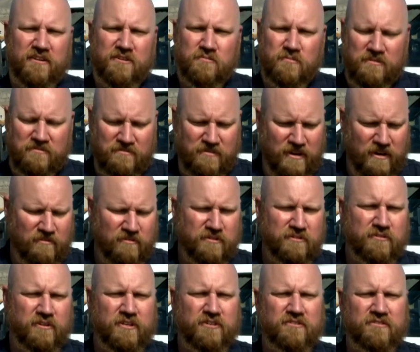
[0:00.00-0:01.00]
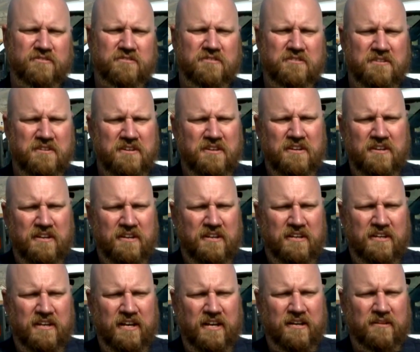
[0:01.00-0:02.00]
one fire restrictions.
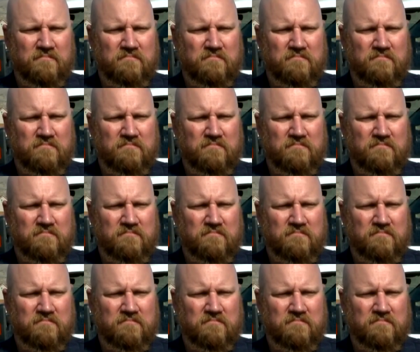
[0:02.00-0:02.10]
Um,